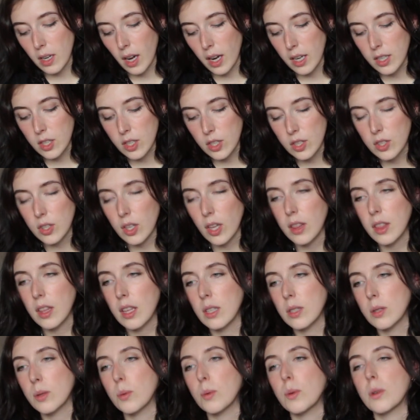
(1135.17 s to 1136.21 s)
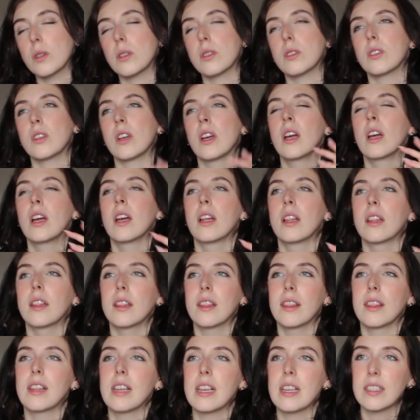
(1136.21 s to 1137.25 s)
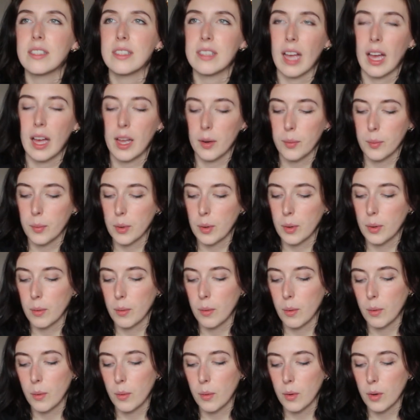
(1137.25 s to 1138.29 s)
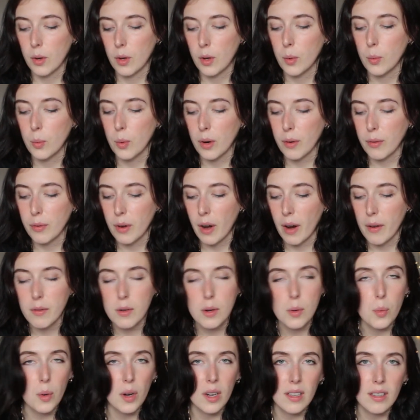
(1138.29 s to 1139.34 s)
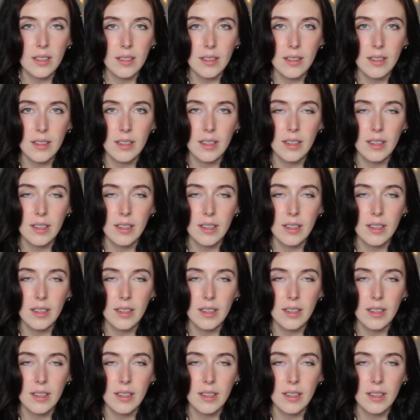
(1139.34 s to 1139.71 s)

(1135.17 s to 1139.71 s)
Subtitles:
I just thought these 10 could work for everyone.